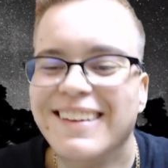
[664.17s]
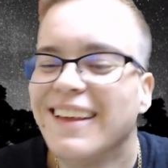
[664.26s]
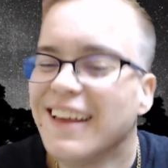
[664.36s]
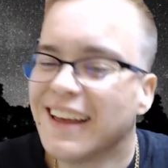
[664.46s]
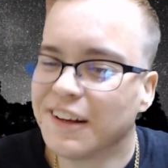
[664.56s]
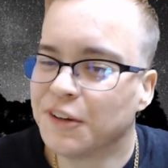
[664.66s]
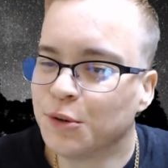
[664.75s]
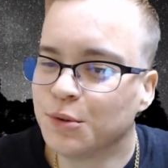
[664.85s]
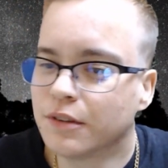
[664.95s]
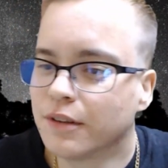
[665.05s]
it
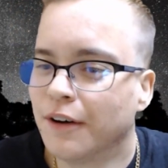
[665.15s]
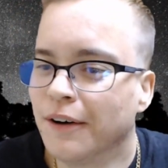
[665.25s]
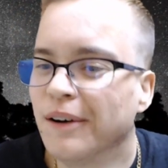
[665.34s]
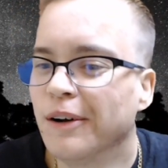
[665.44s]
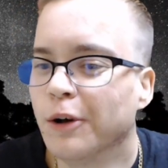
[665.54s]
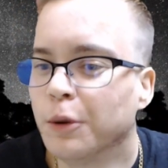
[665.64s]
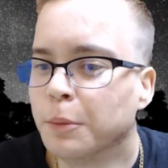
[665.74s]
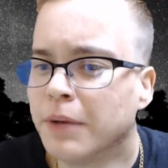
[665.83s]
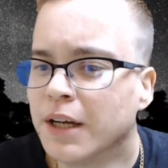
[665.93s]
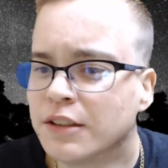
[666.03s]
goes uh,
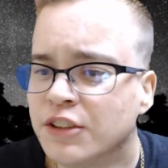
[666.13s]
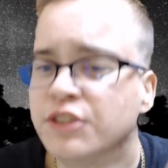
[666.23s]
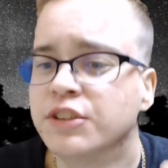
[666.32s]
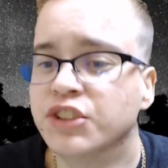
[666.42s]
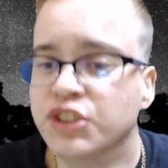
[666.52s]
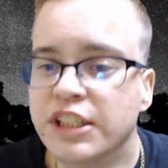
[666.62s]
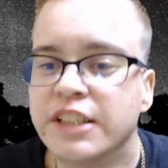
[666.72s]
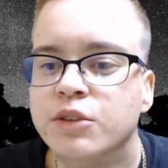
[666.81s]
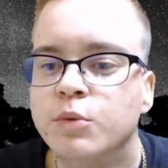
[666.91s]
back to genuine